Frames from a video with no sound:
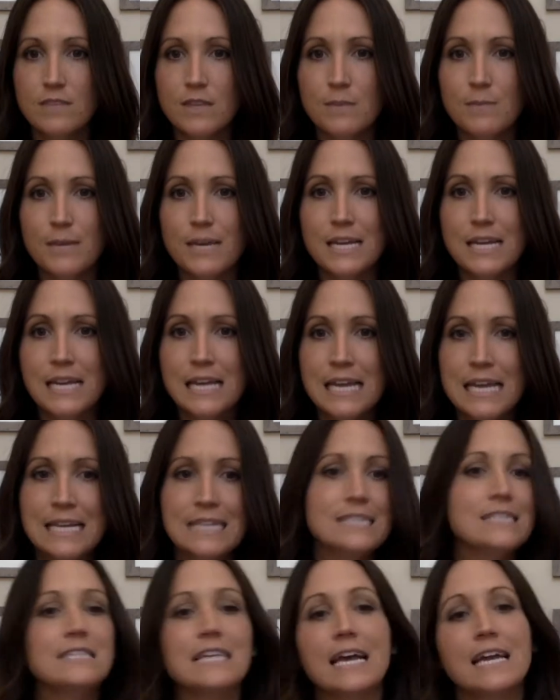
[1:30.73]
But
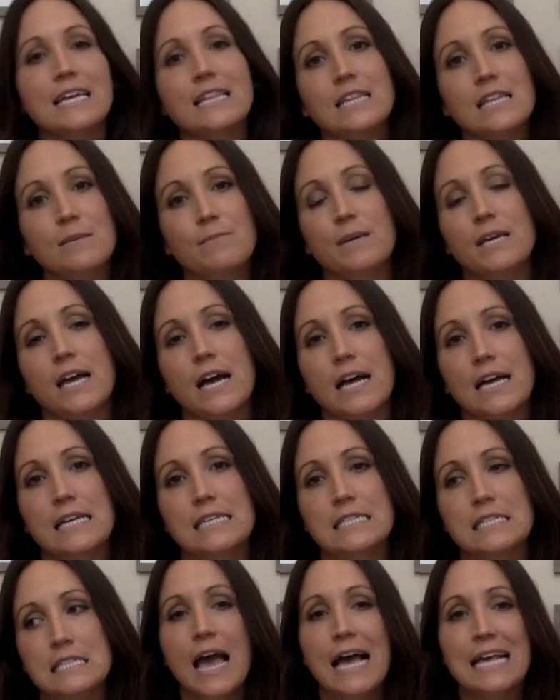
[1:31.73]
secondly,
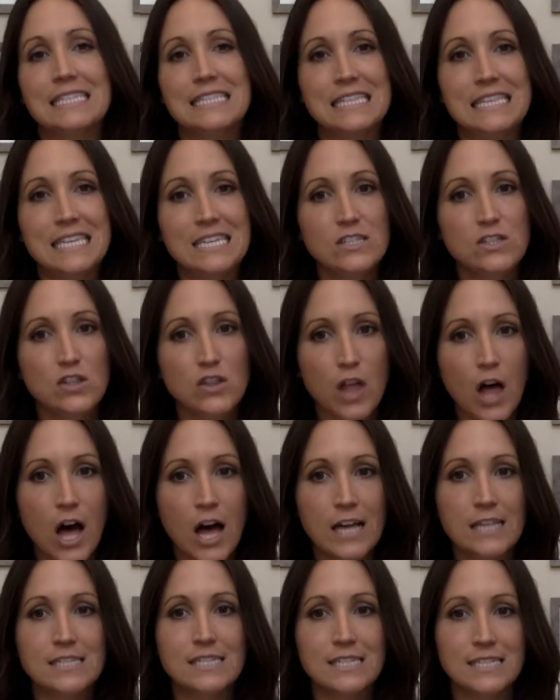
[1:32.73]
because as these
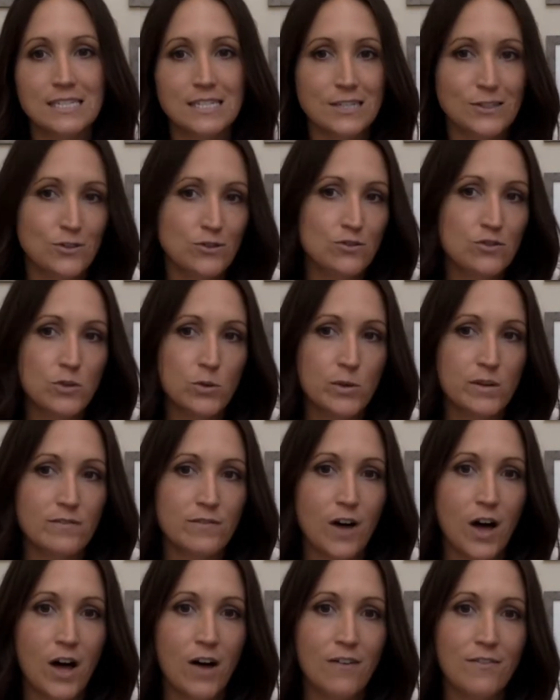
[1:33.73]
laws continue to
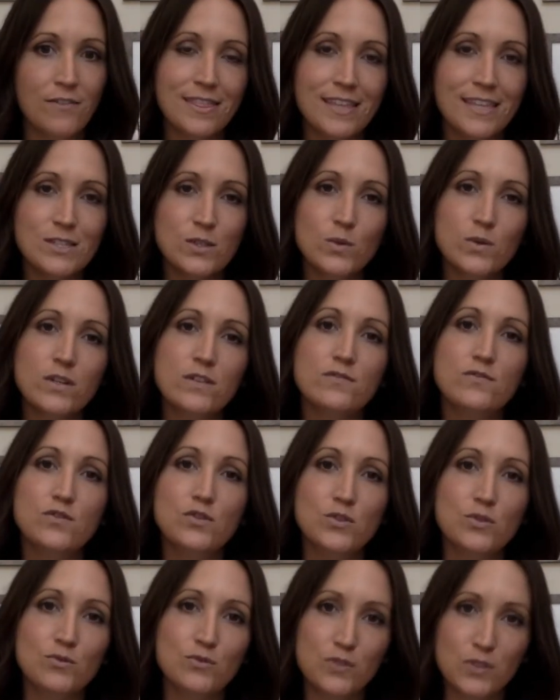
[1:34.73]
evolve, they sort of
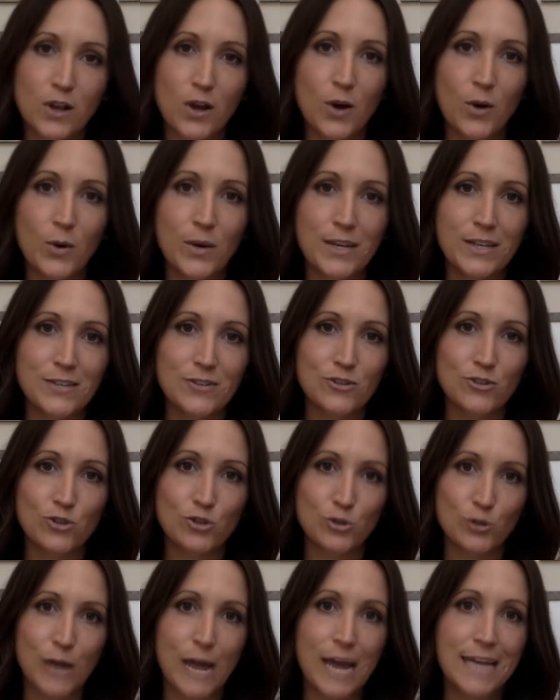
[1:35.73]
do so in
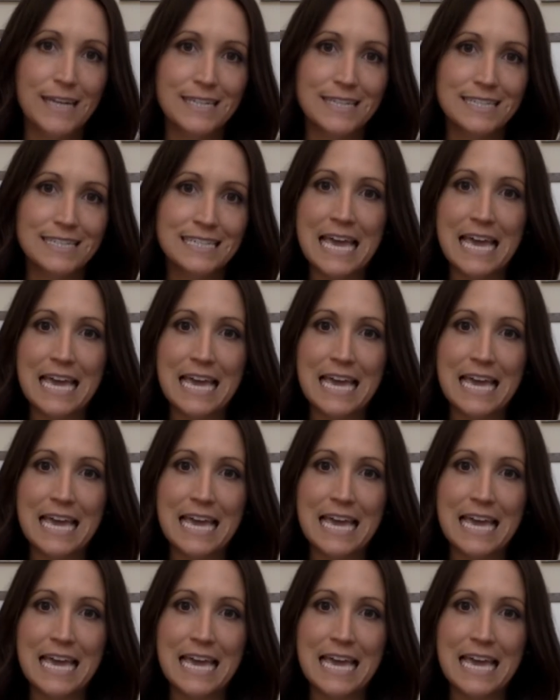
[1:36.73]
trends.